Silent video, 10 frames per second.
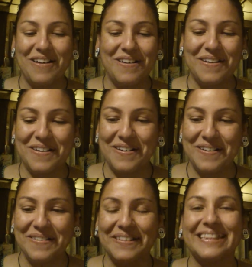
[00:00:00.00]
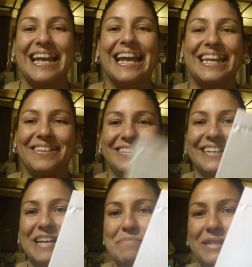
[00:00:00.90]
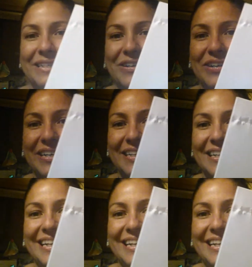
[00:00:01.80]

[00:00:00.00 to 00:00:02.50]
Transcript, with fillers: Aw, thank you. Look, I bit the card.